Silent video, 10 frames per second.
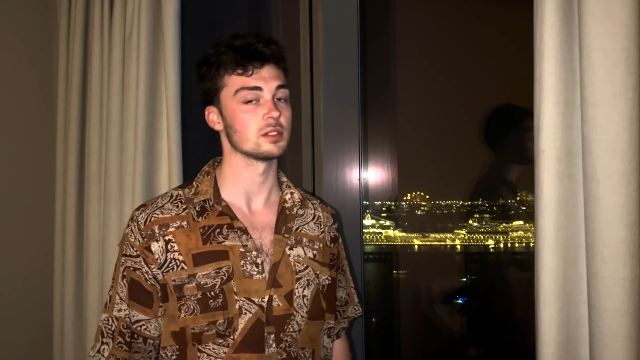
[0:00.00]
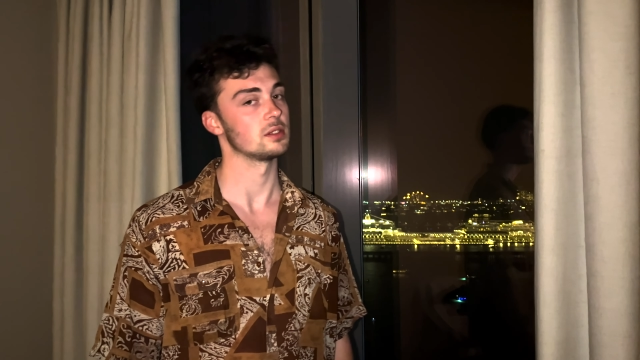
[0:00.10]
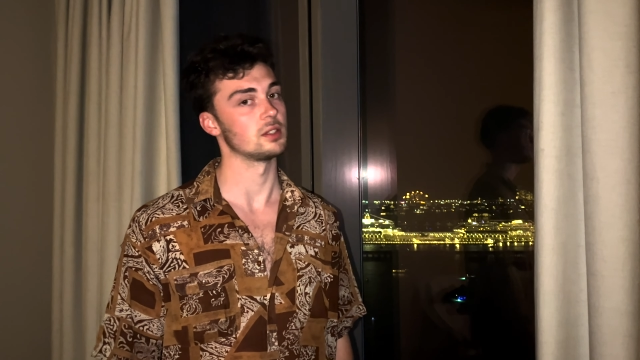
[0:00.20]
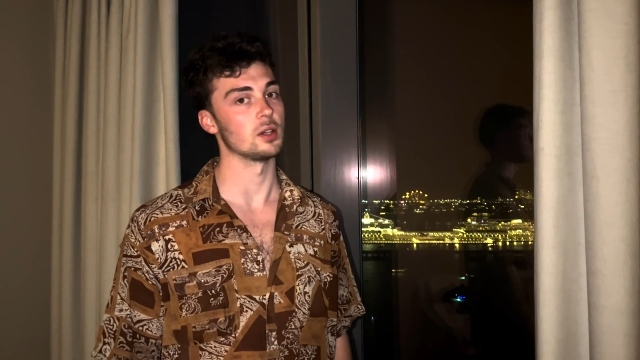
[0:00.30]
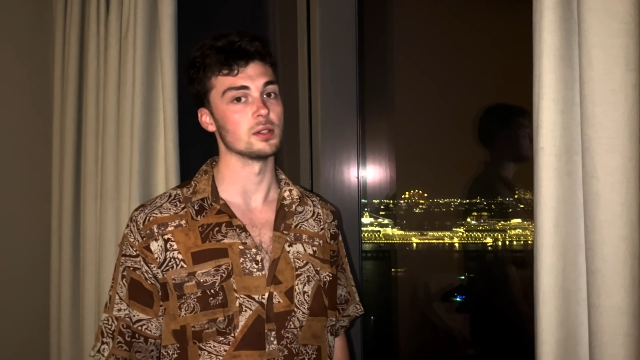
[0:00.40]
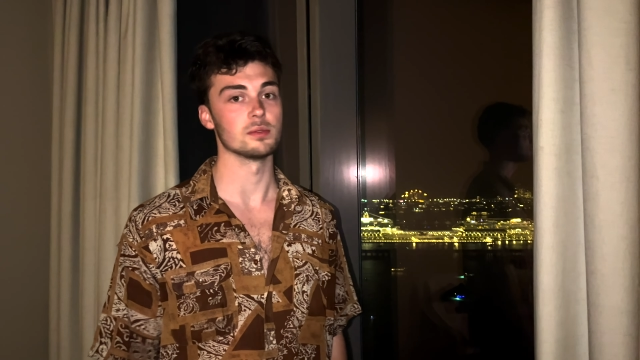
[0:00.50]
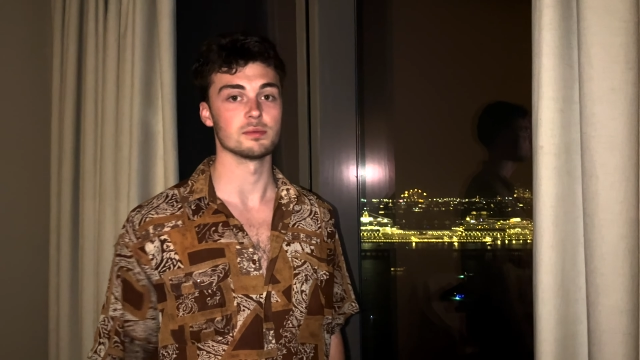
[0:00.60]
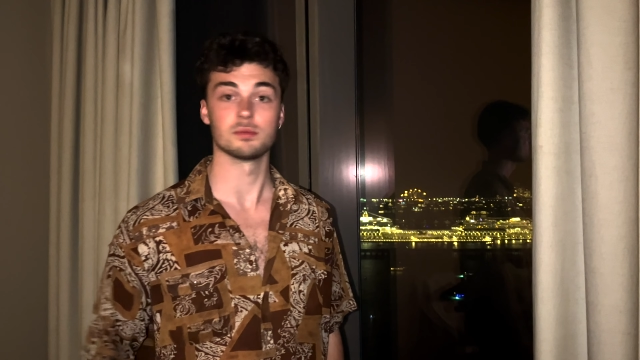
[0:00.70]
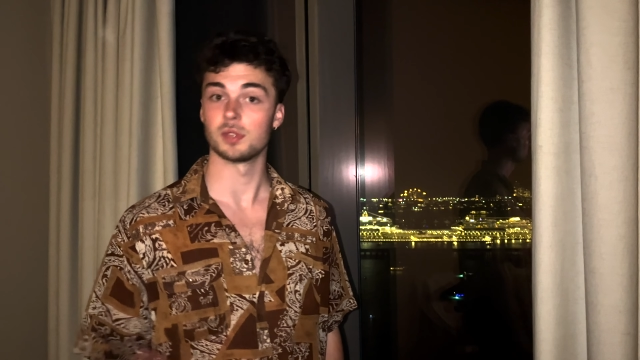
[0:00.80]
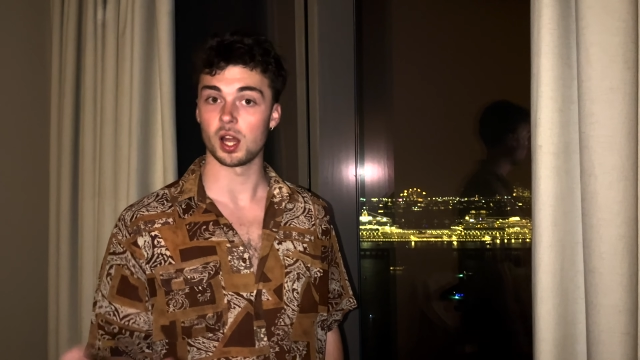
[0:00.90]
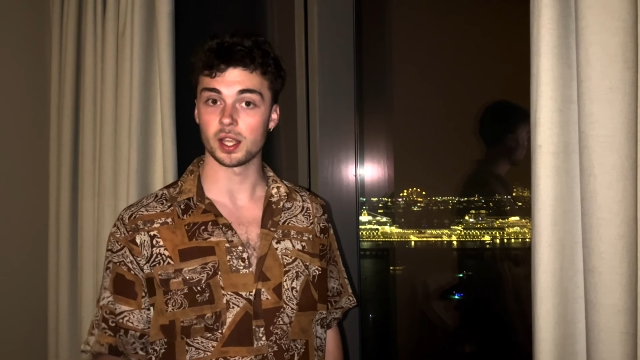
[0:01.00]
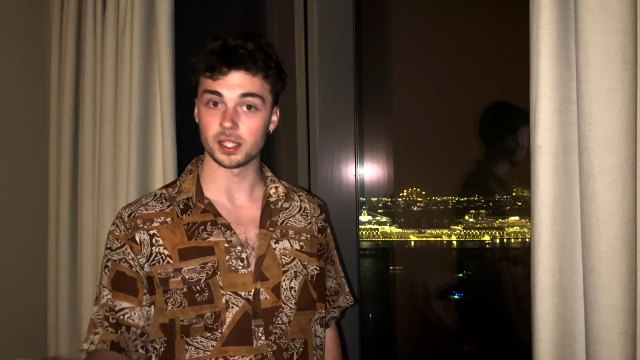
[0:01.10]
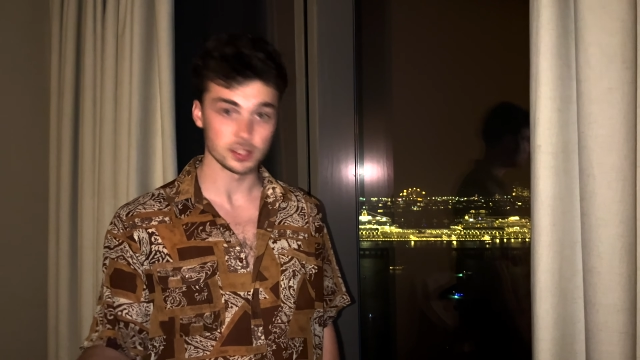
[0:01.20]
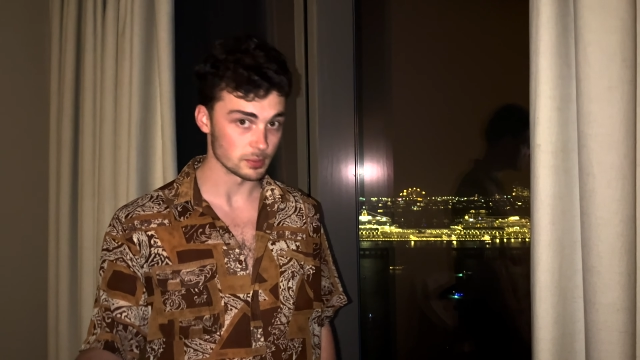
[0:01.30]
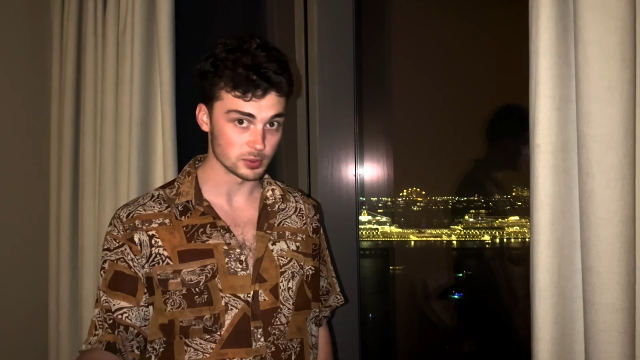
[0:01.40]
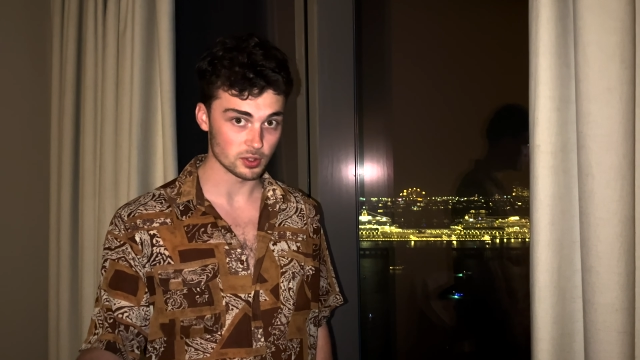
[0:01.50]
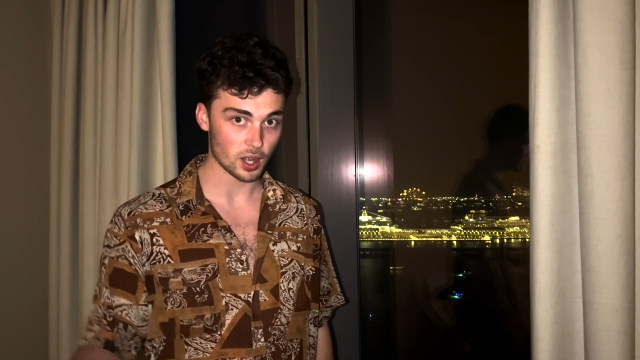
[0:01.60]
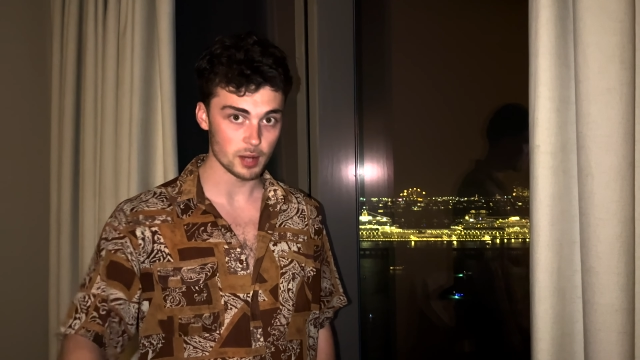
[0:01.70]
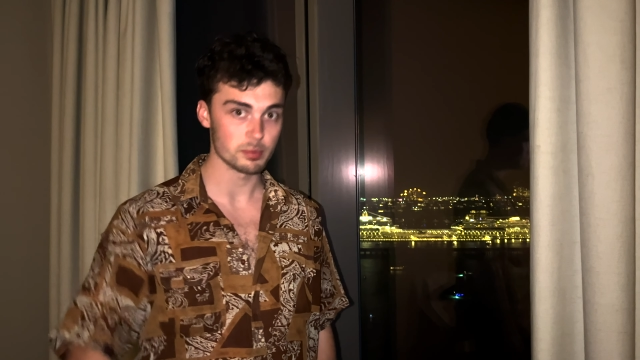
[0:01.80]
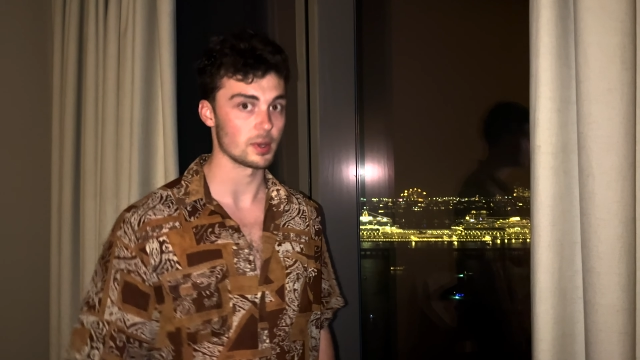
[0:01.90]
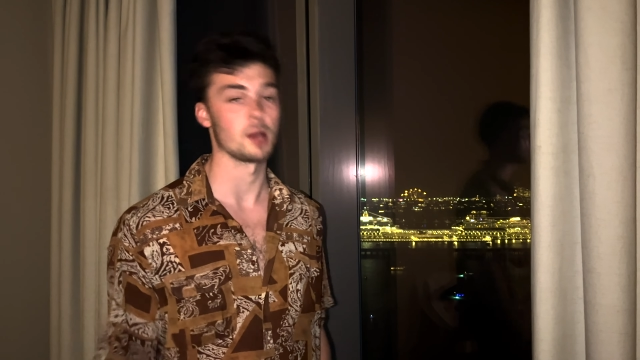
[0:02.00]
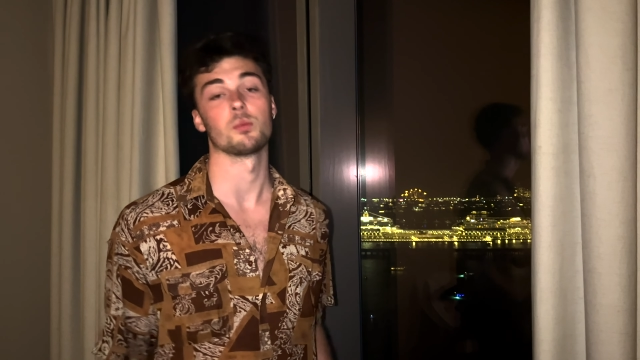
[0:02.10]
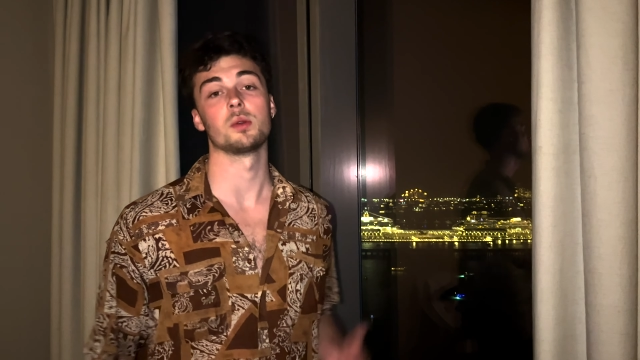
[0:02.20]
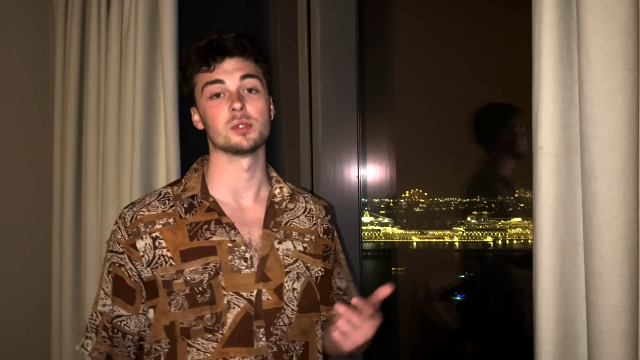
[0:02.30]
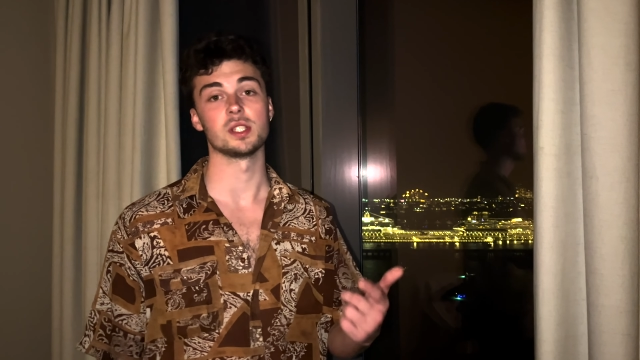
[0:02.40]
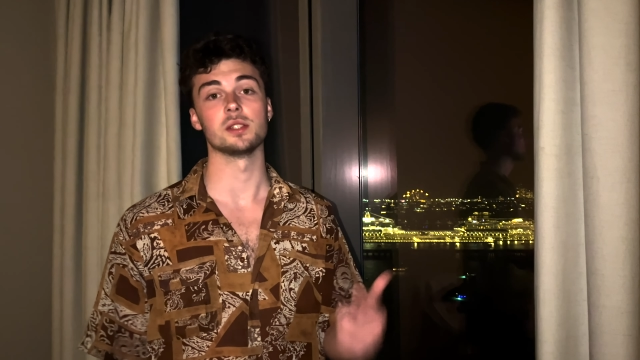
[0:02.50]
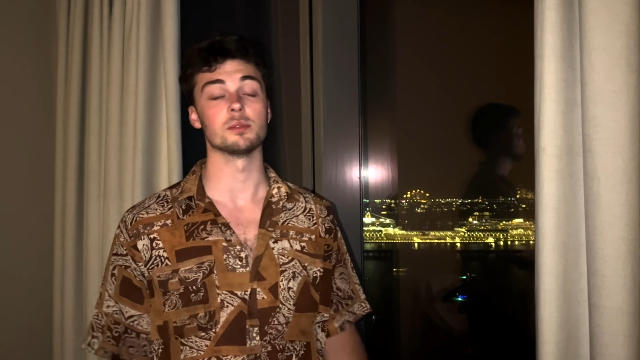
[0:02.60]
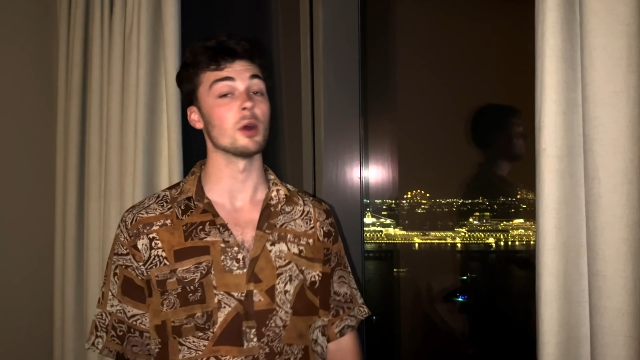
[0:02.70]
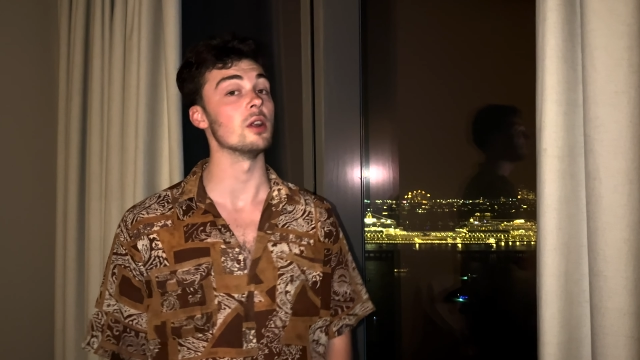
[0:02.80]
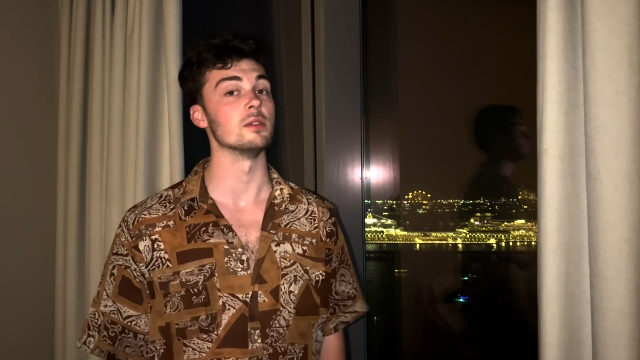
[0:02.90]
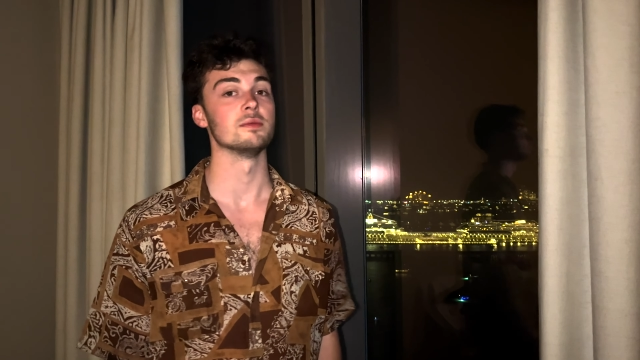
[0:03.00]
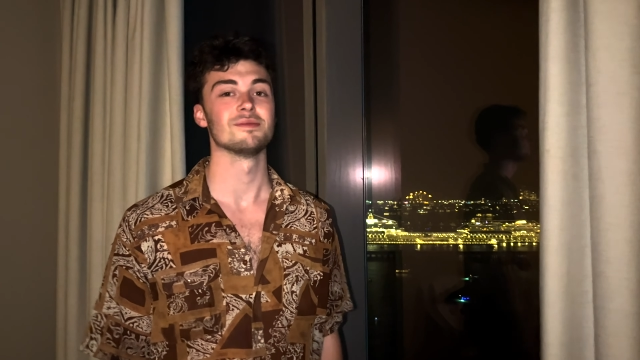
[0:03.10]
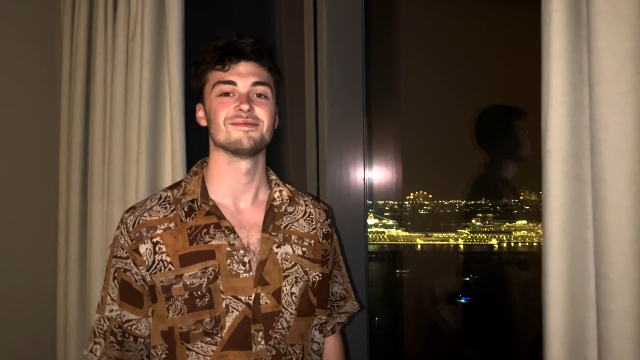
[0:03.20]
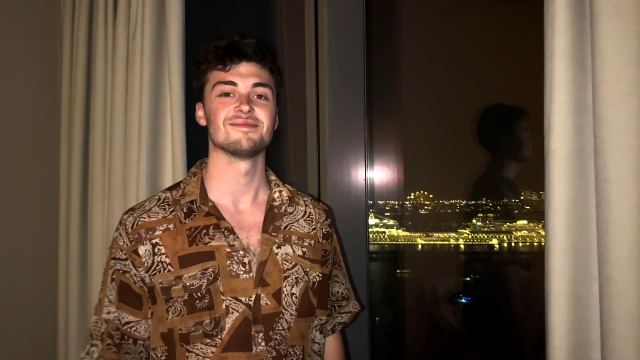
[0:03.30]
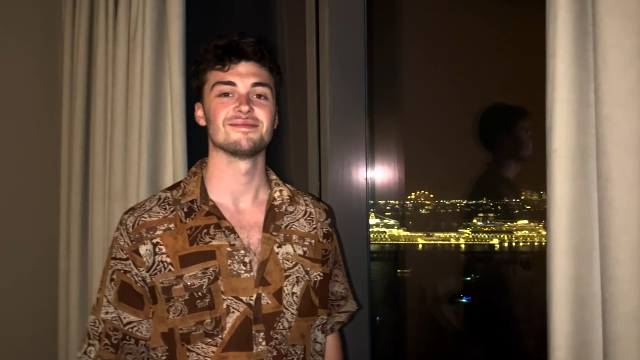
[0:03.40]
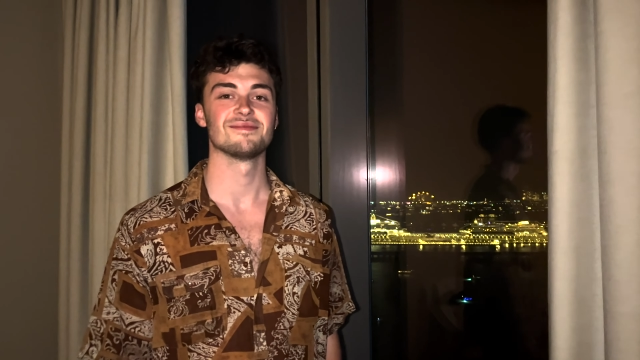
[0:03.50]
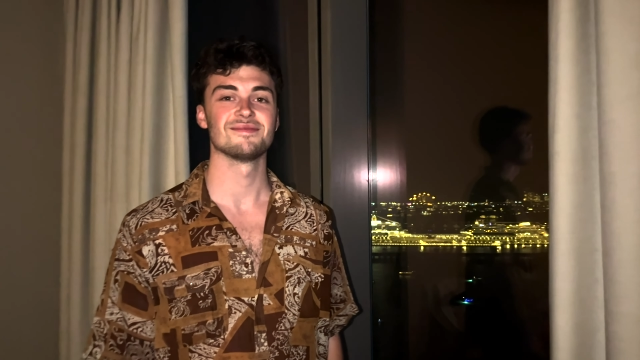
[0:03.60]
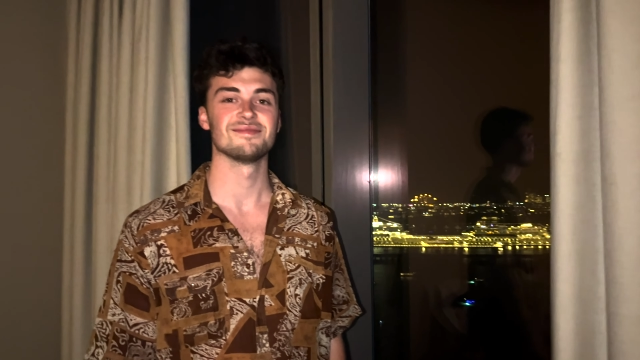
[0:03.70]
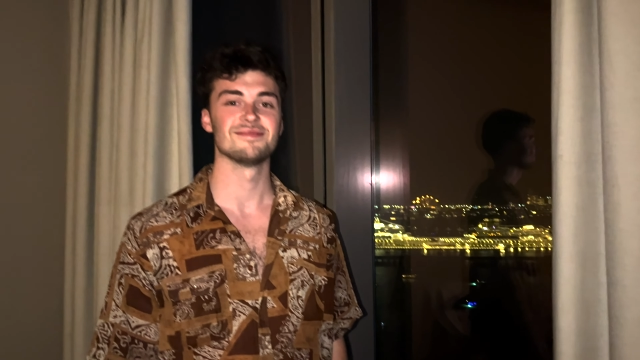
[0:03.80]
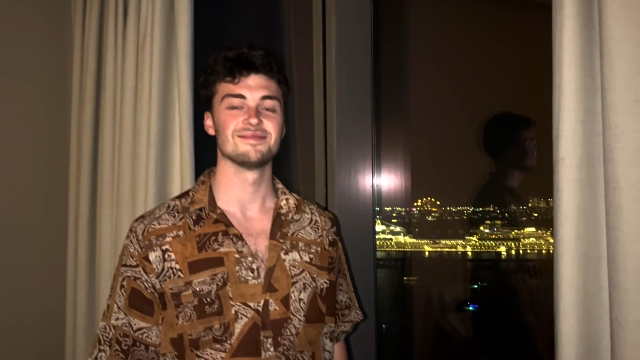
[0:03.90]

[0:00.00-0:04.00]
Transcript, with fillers: So like and subscribe and we will see you tomorrow. Bye.